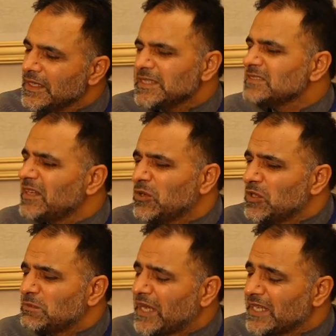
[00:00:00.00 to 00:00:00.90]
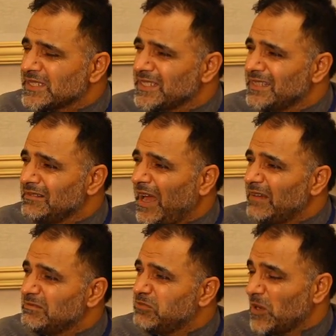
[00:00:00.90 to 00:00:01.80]
It's very good because
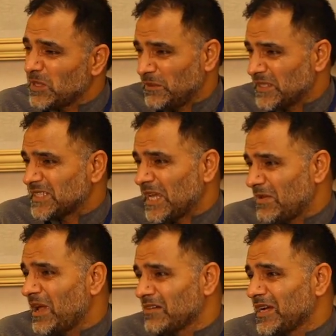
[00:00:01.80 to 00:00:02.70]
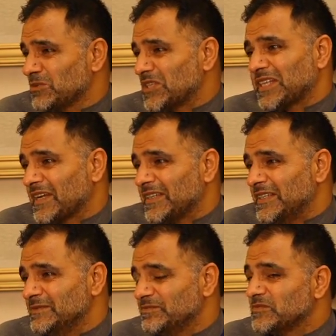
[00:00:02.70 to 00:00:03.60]
for the first time I have come to Turkey,